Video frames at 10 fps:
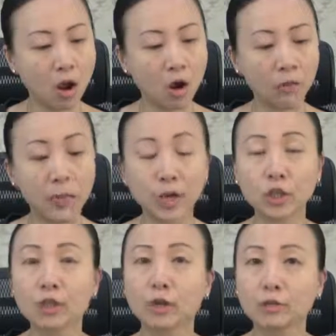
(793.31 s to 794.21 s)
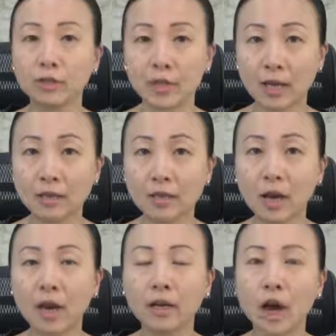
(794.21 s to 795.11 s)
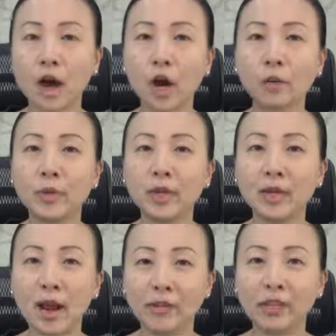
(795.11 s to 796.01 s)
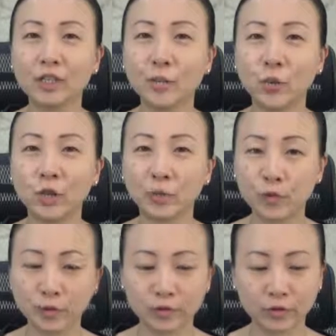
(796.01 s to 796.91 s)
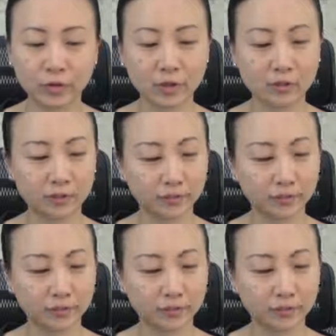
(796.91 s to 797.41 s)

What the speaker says: on patient consent and IRB and ethics board approvals.